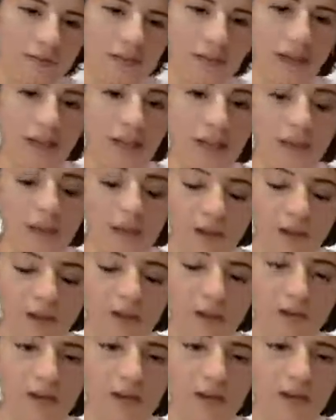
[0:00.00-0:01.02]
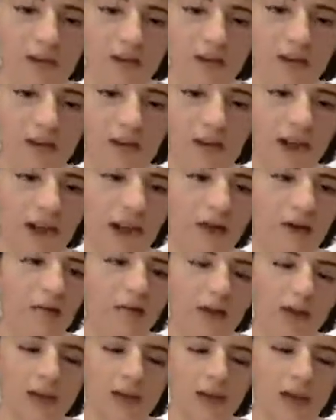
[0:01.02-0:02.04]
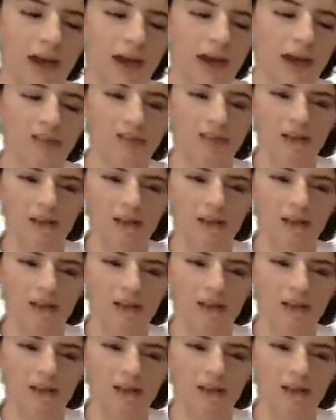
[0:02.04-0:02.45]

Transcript: And there we go. Now we have